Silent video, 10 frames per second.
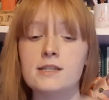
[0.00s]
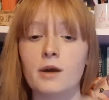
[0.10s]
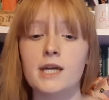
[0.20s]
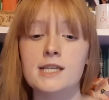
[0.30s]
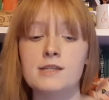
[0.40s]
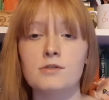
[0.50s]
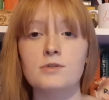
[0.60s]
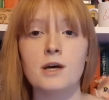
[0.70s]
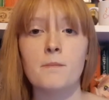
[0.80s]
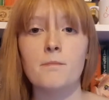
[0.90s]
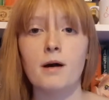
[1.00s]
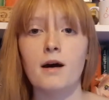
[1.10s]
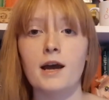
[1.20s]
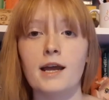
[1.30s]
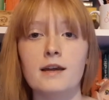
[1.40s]
So it is all done
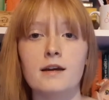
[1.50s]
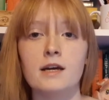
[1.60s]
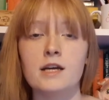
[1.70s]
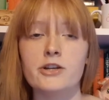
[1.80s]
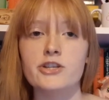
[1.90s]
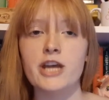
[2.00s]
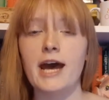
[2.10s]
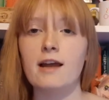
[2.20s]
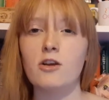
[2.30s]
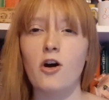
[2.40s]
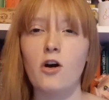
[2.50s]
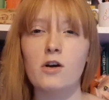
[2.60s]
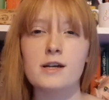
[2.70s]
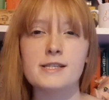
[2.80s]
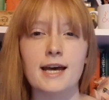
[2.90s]
by chat
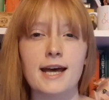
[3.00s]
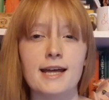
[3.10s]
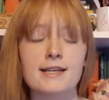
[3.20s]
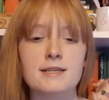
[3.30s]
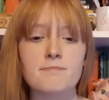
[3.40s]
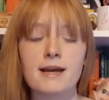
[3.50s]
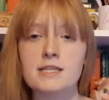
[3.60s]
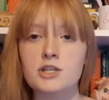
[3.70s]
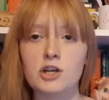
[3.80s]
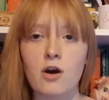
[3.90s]
logs and messenger